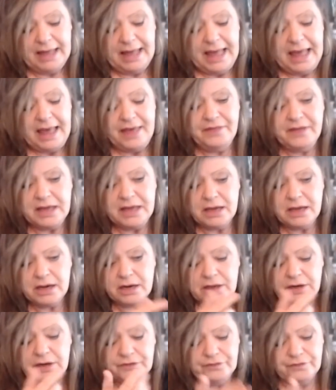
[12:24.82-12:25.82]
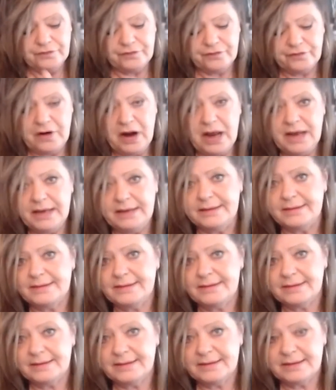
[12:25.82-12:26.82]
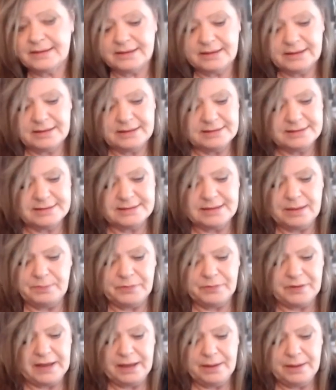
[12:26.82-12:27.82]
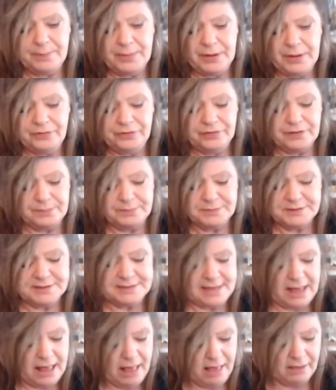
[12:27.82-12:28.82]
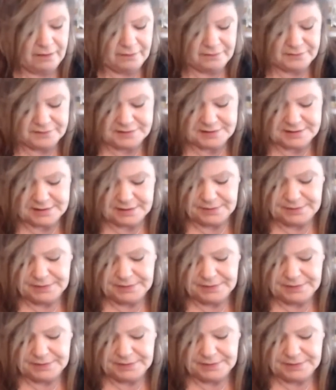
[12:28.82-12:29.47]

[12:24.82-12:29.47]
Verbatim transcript: and they got to confront something about themselves